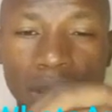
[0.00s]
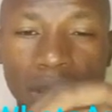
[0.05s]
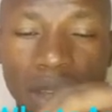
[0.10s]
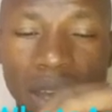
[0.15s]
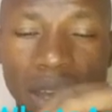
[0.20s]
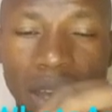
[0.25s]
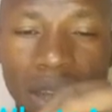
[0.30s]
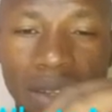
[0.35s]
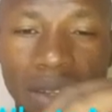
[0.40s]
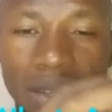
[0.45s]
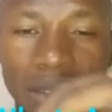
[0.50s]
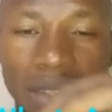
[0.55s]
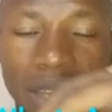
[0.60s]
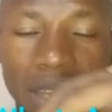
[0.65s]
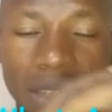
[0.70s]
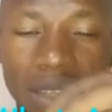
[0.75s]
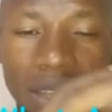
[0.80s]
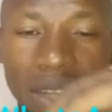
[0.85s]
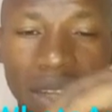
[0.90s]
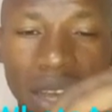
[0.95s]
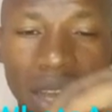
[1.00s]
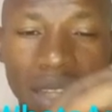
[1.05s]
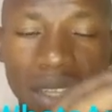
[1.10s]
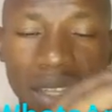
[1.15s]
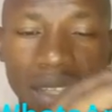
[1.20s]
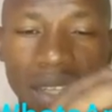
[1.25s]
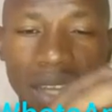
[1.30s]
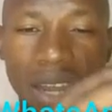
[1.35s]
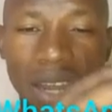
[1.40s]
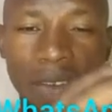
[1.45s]
And there's an
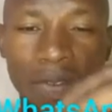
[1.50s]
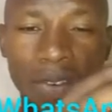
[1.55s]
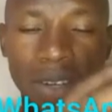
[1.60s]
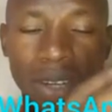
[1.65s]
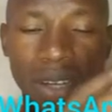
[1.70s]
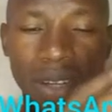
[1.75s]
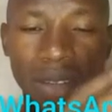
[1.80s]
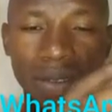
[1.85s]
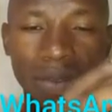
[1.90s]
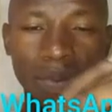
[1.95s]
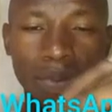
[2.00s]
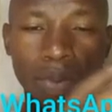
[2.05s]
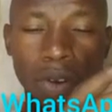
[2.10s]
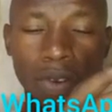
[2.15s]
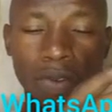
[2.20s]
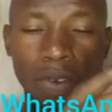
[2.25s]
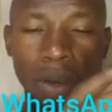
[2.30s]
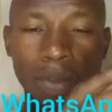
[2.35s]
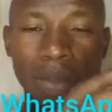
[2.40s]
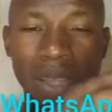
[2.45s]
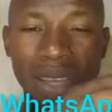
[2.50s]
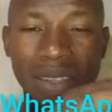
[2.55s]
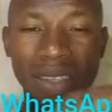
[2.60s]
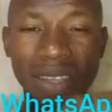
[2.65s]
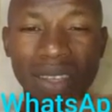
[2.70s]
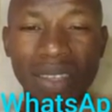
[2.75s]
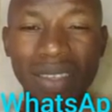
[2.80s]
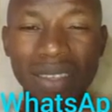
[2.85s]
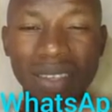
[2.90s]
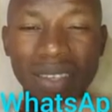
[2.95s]
adage, an African proverb that
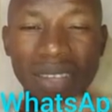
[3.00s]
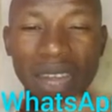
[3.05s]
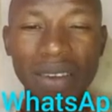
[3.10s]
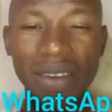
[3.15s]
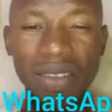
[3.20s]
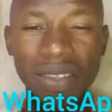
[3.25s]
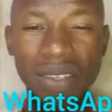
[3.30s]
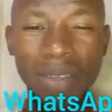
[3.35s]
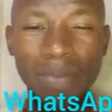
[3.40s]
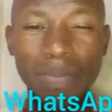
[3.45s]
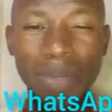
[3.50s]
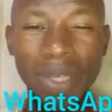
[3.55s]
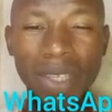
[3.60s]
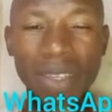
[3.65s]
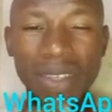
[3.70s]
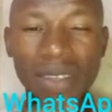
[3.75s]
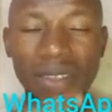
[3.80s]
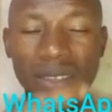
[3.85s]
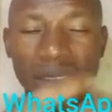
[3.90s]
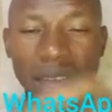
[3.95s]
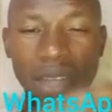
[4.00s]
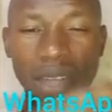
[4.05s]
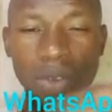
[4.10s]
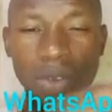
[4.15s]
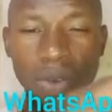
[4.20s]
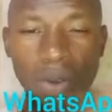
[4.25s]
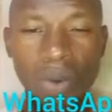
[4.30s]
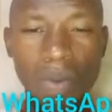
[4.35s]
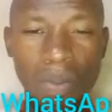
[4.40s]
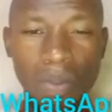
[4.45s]
says charity begins at
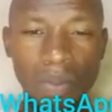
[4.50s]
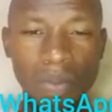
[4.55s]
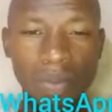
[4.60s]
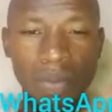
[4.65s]
home.